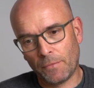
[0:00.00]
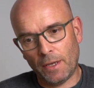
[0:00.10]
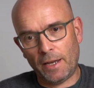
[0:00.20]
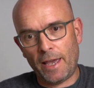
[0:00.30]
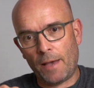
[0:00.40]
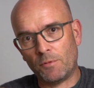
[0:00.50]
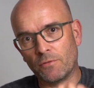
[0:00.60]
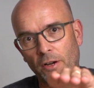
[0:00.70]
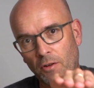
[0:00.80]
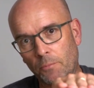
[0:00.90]
It happens
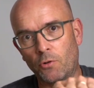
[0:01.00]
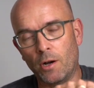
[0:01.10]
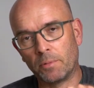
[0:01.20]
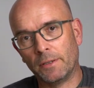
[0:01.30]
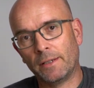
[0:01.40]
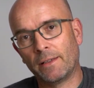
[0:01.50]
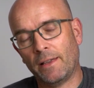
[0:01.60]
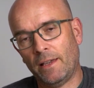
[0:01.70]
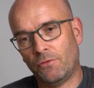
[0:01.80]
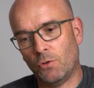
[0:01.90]
very abruptly
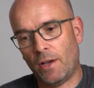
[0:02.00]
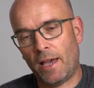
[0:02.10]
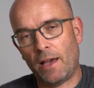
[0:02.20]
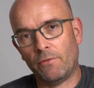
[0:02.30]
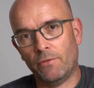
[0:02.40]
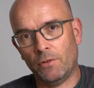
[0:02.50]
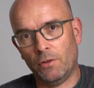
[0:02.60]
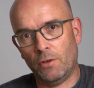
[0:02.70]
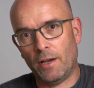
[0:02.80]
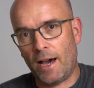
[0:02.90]
if you have
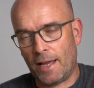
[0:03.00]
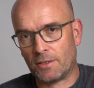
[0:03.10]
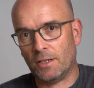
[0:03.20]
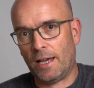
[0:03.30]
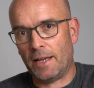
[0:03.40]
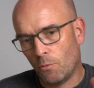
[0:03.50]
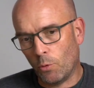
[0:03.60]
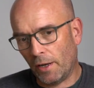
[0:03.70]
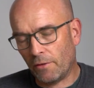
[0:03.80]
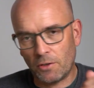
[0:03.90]
harsh light.
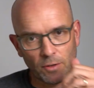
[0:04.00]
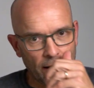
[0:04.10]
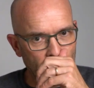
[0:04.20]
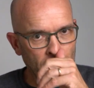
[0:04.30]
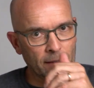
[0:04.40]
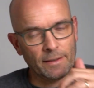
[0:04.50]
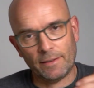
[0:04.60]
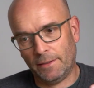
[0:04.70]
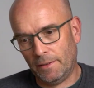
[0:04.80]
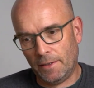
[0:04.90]
Whatever you like,
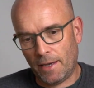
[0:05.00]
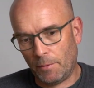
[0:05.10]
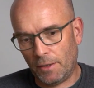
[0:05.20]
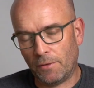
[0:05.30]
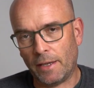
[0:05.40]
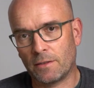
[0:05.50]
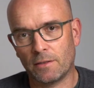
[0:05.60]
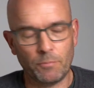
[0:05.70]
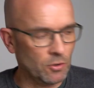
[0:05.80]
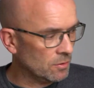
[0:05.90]
I mean, that's
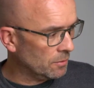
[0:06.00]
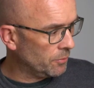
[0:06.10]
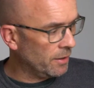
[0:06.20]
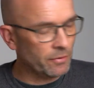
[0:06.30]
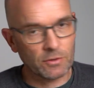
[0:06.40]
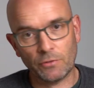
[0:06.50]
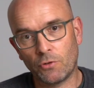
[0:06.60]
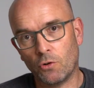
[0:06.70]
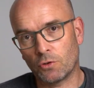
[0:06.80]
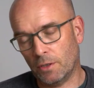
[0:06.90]
personal preference, of
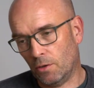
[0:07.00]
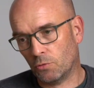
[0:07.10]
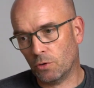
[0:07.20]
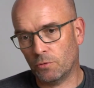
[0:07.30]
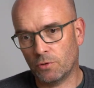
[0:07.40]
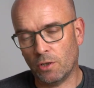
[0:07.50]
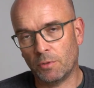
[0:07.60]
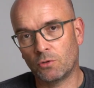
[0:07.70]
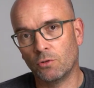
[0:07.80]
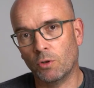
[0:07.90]
course, and also
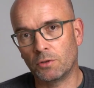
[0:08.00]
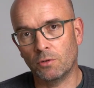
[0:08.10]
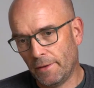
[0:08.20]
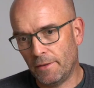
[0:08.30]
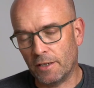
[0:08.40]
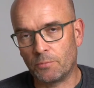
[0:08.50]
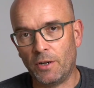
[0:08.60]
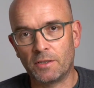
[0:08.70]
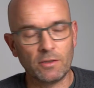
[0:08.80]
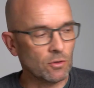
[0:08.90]
subject to what the
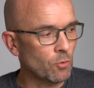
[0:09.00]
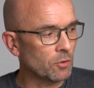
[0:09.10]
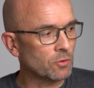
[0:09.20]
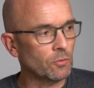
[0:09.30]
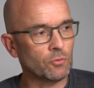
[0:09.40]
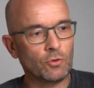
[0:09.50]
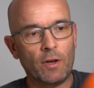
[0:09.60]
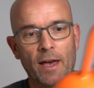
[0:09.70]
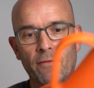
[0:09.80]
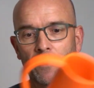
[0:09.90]
expressions you want to
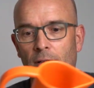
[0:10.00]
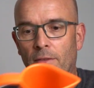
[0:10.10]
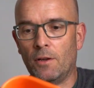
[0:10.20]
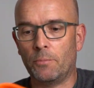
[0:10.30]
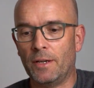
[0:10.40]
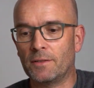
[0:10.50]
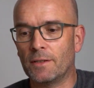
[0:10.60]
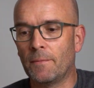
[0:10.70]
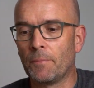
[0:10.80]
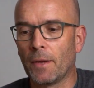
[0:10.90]
have in your picture.
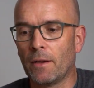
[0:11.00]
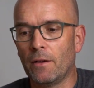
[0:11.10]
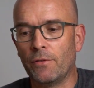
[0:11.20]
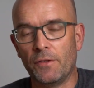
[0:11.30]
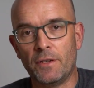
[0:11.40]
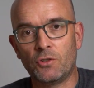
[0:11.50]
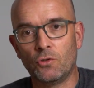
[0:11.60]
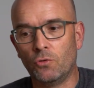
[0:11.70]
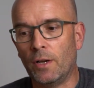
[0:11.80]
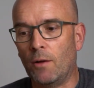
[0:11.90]
For this
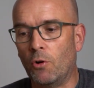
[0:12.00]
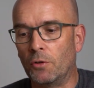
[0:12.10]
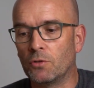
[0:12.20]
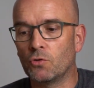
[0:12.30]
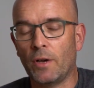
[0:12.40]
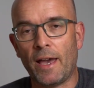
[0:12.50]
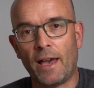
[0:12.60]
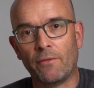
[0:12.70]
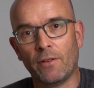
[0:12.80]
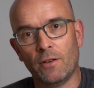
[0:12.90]
shoot, I wanted to
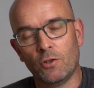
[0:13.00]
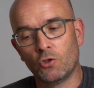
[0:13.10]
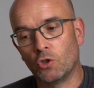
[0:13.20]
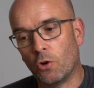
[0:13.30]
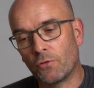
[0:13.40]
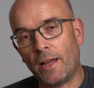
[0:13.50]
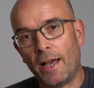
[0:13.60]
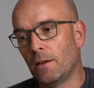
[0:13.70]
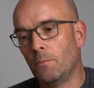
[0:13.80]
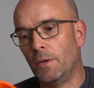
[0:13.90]
have soft
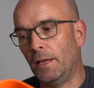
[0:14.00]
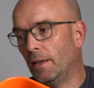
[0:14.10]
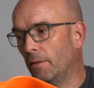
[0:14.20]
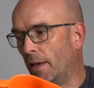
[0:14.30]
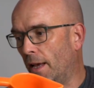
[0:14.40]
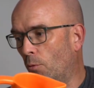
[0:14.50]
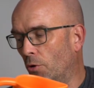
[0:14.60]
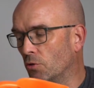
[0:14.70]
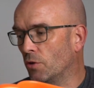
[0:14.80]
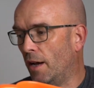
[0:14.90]
light, meaning that I
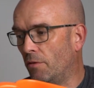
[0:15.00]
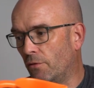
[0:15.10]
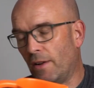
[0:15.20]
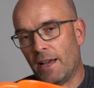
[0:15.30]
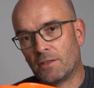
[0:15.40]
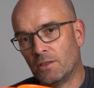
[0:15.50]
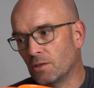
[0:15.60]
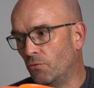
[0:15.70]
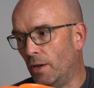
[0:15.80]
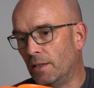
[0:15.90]
wanted to have the flashes
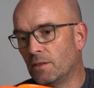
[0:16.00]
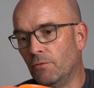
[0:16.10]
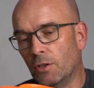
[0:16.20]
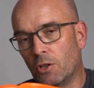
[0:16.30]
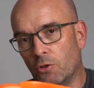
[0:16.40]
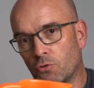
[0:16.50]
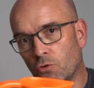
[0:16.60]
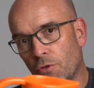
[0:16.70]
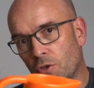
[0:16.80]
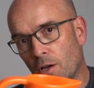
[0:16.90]
relatively close to
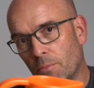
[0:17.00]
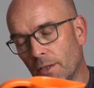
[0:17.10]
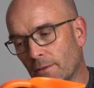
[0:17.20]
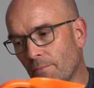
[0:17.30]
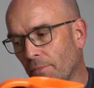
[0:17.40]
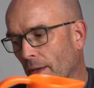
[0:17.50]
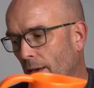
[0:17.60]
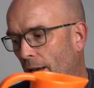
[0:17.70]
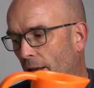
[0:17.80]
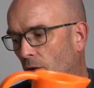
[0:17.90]
the subject,
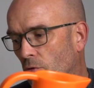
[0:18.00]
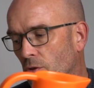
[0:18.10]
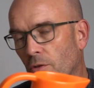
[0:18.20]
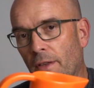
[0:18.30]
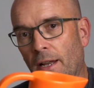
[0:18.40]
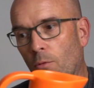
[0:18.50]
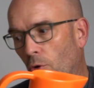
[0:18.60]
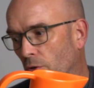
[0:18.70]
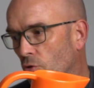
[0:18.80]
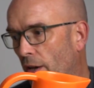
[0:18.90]
and also that I
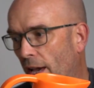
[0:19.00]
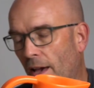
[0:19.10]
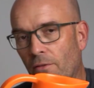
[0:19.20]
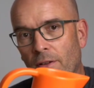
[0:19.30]
wanted to have